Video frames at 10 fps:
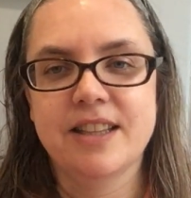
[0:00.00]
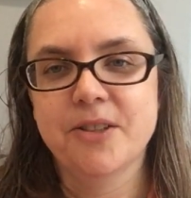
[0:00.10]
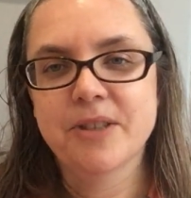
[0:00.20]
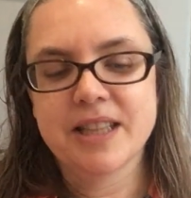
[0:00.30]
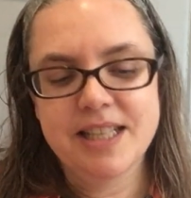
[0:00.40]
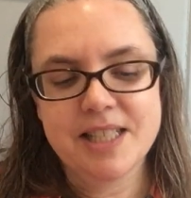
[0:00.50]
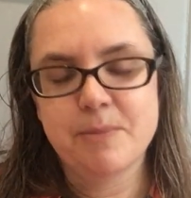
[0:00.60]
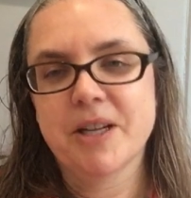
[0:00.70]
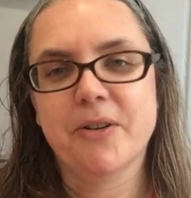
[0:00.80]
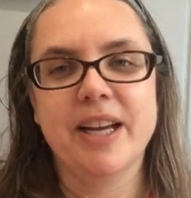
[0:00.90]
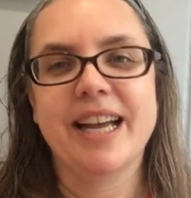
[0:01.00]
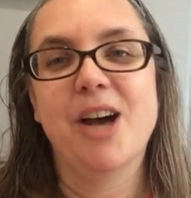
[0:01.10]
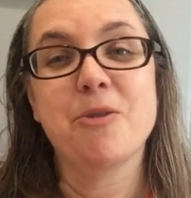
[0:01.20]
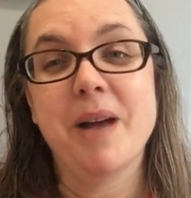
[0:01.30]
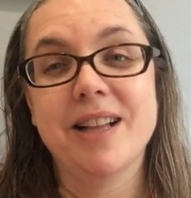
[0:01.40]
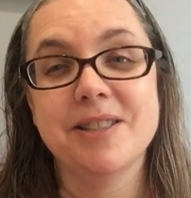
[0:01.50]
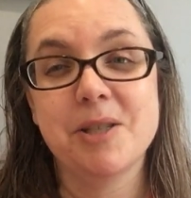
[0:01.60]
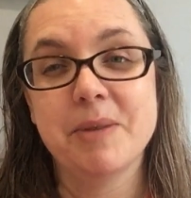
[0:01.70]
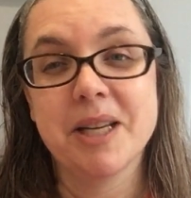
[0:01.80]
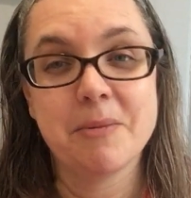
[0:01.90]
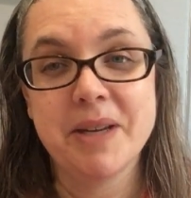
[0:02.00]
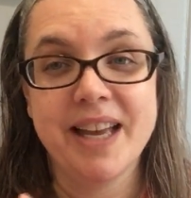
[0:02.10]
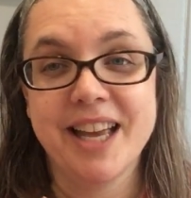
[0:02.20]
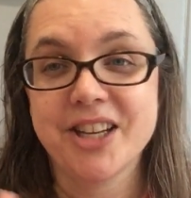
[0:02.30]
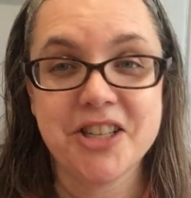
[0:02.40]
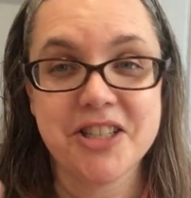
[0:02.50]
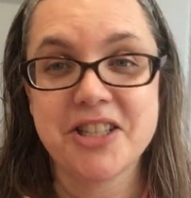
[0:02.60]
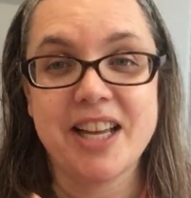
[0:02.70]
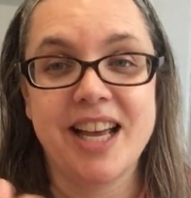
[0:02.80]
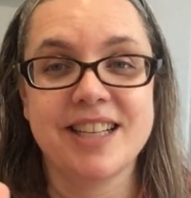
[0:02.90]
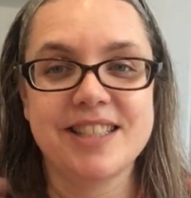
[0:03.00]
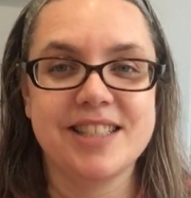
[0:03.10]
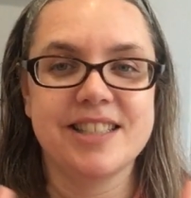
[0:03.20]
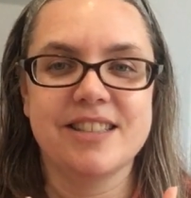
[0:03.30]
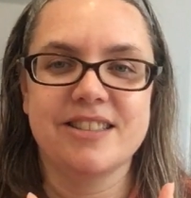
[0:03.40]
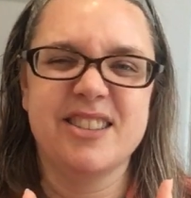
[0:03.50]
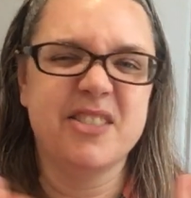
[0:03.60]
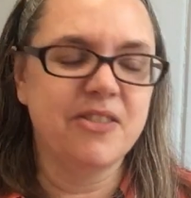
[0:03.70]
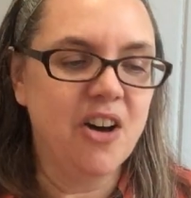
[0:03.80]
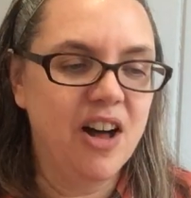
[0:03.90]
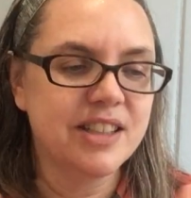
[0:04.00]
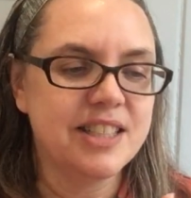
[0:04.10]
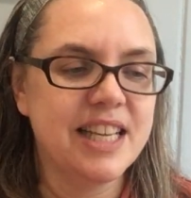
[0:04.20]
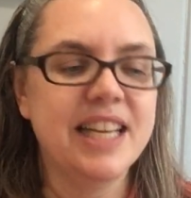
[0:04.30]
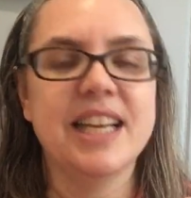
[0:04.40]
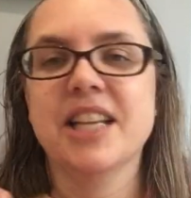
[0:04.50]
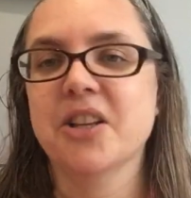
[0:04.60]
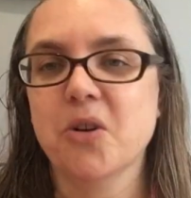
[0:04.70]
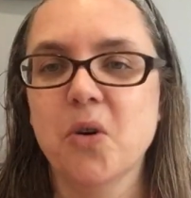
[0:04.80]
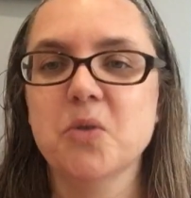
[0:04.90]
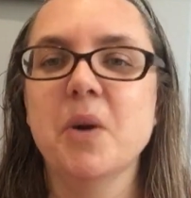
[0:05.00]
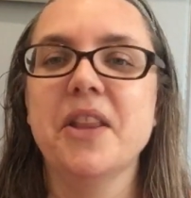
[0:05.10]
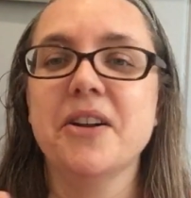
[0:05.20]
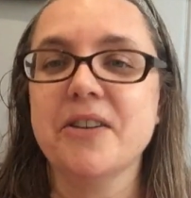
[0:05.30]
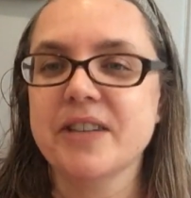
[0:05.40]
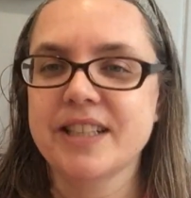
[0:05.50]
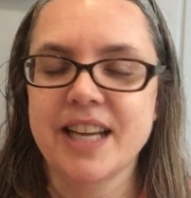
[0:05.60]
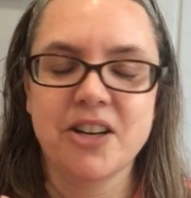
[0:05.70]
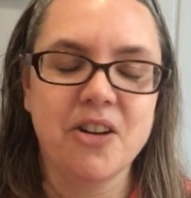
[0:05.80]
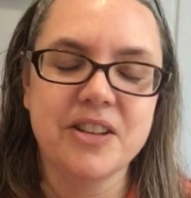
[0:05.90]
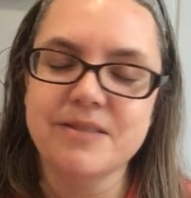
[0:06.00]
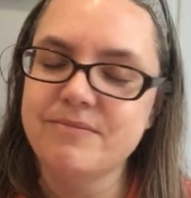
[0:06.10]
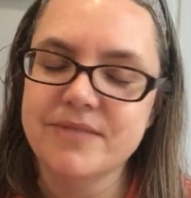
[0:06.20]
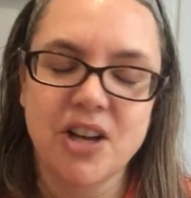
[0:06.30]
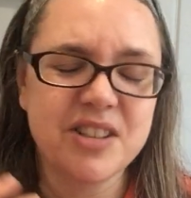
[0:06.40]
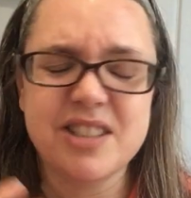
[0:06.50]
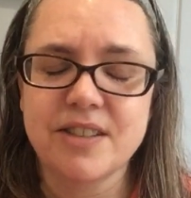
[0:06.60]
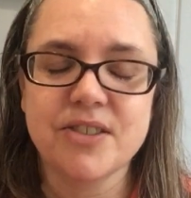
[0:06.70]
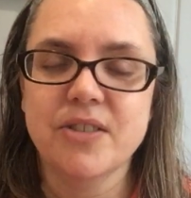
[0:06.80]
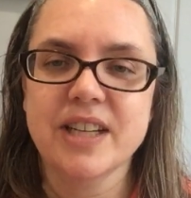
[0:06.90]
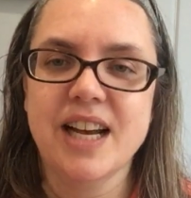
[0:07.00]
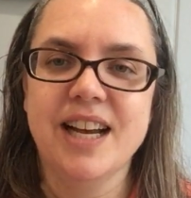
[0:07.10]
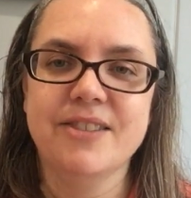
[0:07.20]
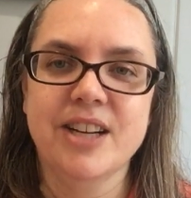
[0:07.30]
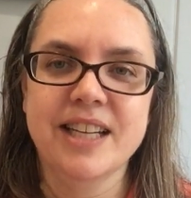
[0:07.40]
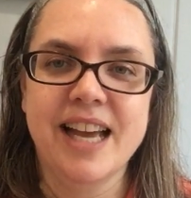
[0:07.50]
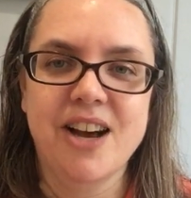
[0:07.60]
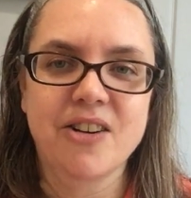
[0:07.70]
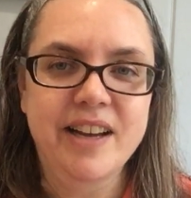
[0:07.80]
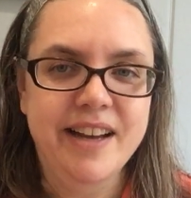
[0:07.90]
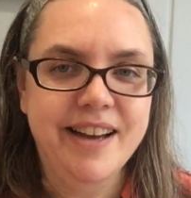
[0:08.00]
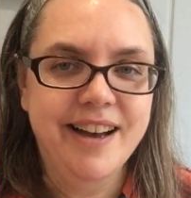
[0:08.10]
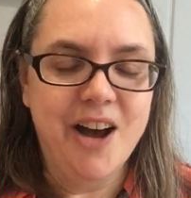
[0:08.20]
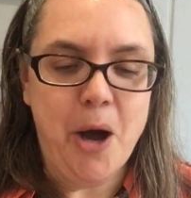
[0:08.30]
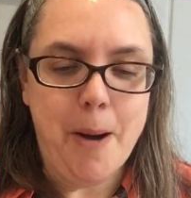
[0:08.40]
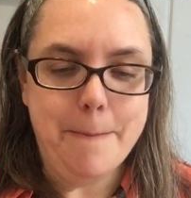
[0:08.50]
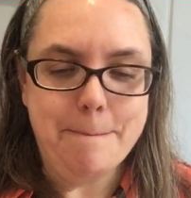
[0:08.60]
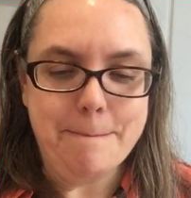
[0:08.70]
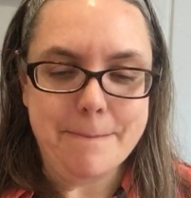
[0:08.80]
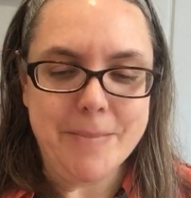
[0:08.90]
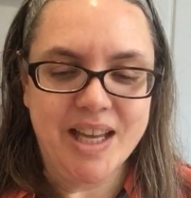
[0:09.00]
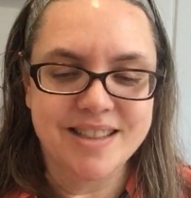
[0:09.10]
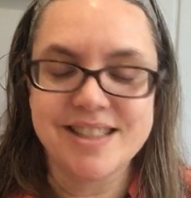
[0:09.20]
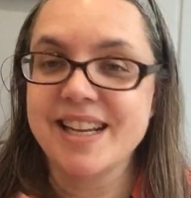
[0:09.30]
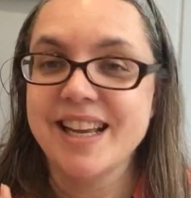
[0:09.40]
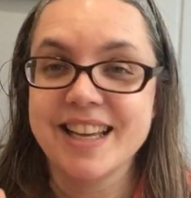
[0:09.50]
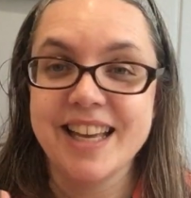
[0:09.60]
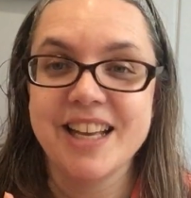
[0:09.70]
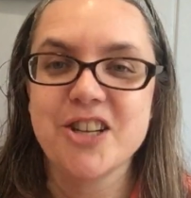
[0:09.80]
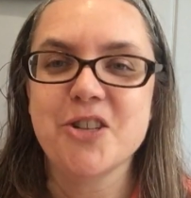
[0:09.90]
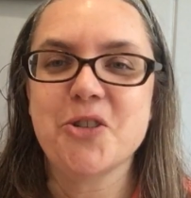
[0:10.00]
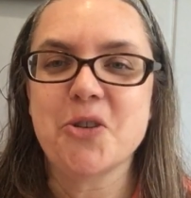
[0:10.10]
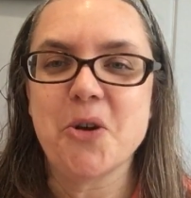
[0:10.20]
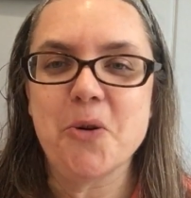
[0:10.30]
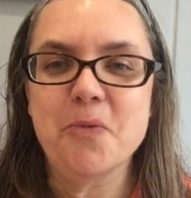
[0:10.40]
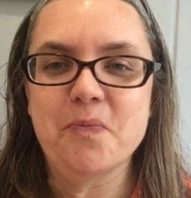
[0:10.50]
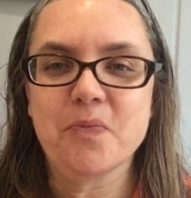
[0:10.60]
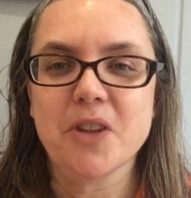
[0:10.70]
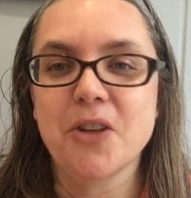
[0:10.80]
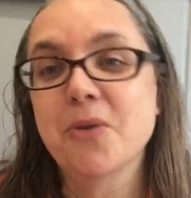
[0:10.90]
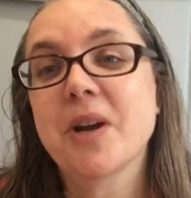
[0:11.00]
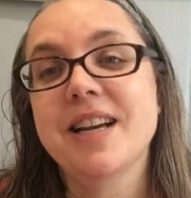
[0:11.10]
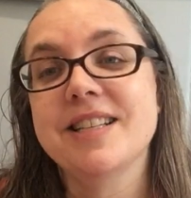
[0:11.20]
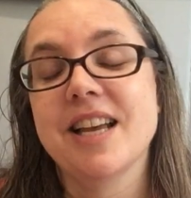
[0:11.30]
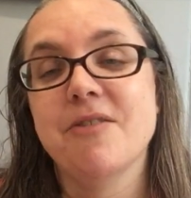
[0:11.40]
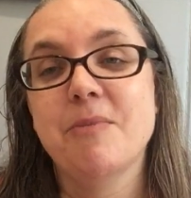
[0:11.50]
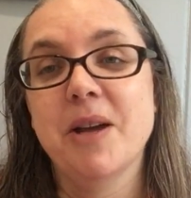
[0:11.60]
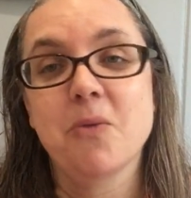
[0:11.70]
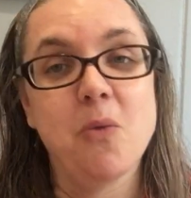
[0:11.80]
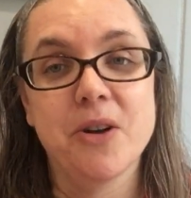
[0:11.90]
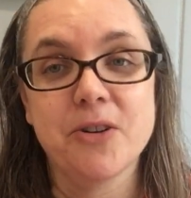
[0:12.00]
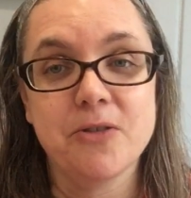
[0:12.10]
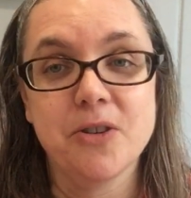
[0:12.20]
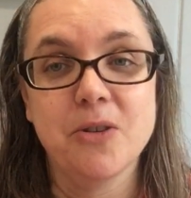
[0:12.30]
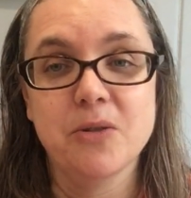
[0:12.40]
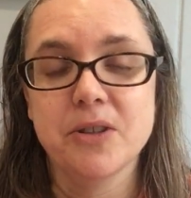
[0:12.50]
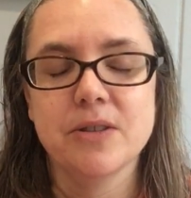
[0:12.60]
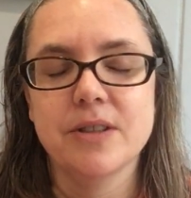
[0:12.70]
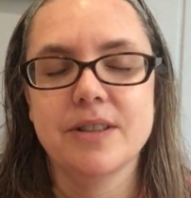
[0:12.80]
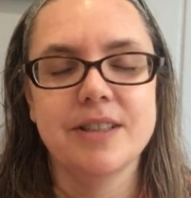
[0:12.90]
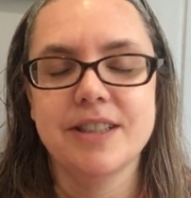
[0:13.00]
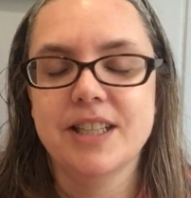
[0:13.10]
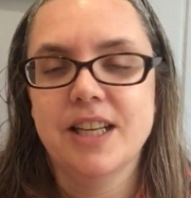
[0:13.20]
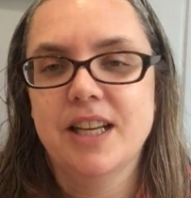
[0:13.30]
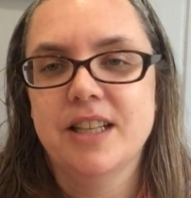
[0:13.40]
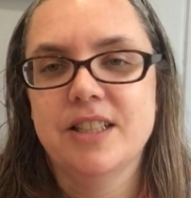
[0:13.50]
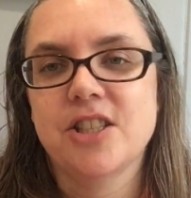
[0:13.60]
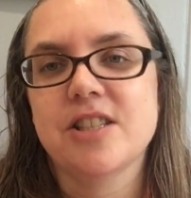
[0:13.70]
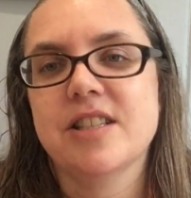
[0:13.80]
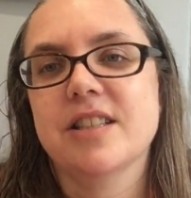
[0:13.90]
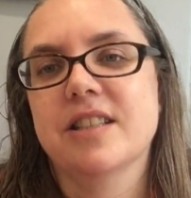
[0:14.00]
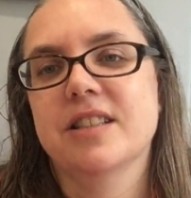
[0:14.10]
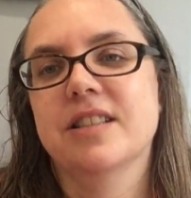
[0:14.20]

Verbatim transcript: doing this has been a great counterbalance to being a bit anxious as the fall has hit and the cold weather and, and all the all the stuff going on right now um, and staying in. So you guys have been wonderful. Just